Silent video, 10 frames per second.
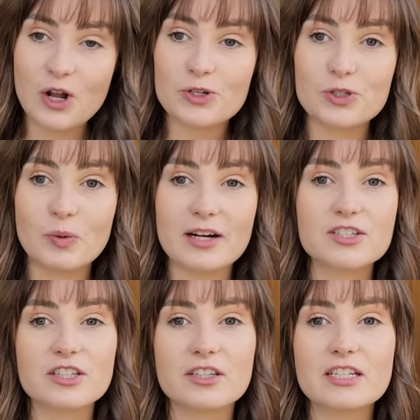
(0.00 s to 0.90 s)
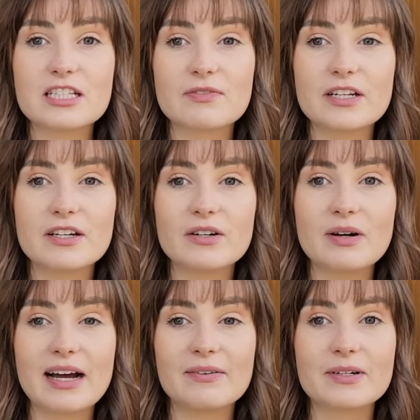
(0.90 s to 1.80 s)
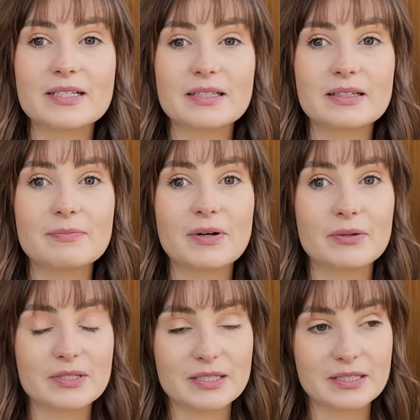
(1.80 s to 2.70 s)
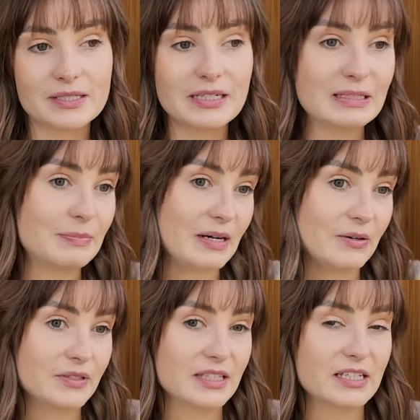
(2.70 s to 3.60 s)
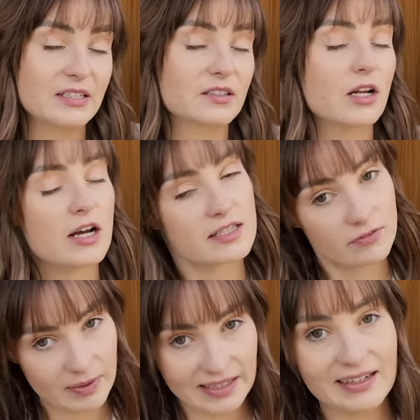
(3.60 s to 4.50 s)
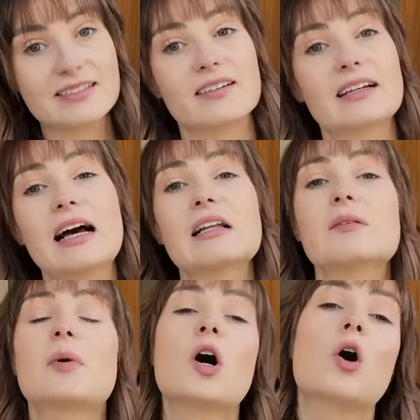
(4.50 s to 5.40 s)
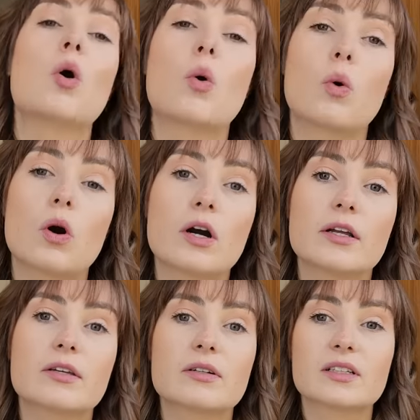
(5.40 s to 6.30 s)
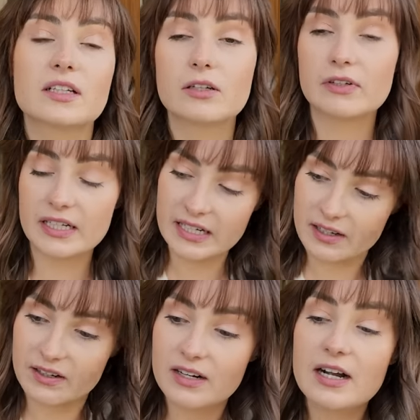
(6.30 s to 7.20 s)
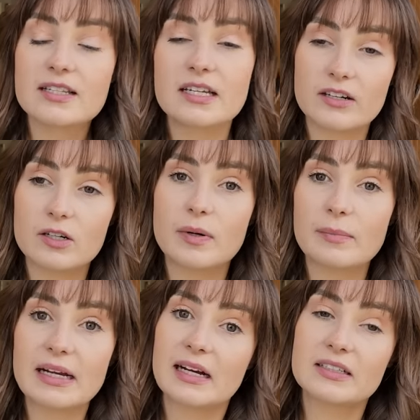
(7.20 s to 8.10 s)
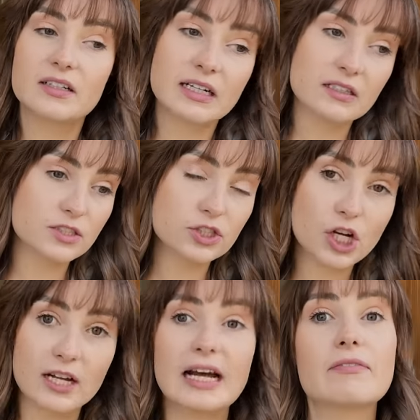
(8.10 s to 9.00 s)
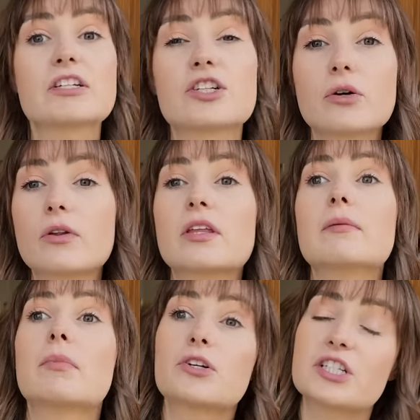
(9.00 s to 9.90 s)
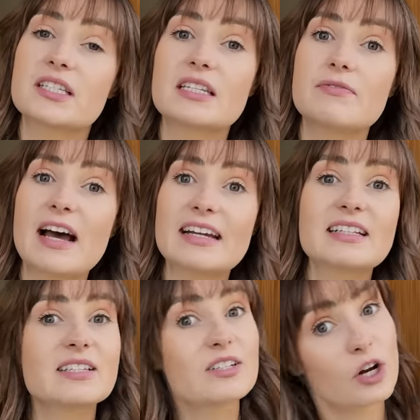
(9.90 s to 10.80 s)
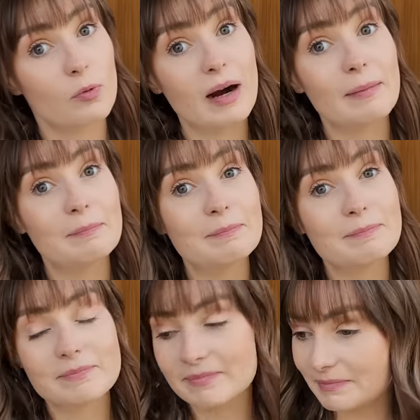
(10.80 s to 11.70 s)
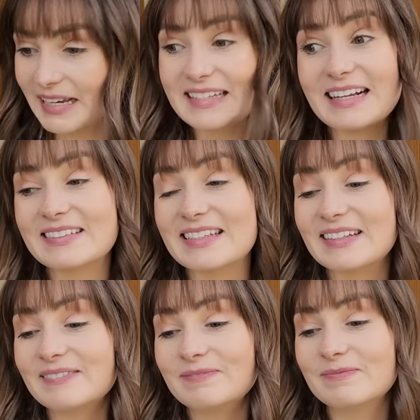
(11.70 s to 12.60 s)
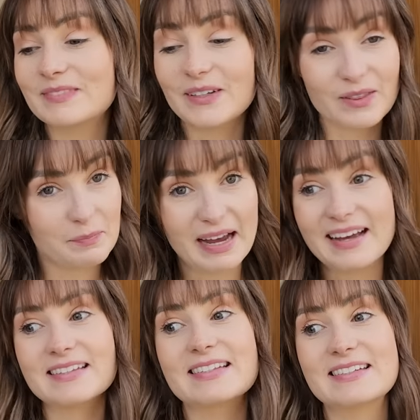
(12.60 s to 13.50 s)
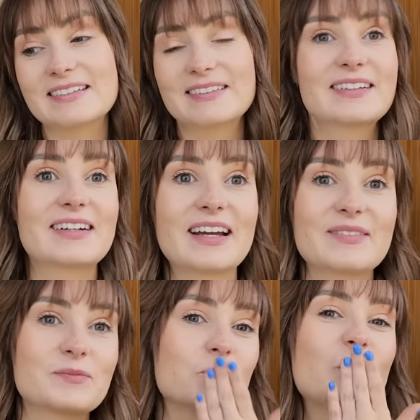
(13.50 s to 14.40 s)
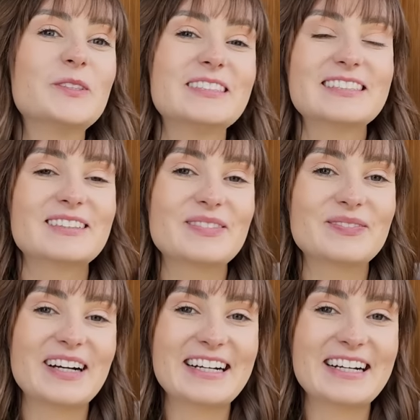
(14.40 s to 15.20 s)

to watch this video I recently posted about the loss of my guide dog Gallop, or you can click over here to hear about my guide dog Elton John having to go to the emergency vet in Sonoma. Thanks, Elton. You're the best. Okay, bye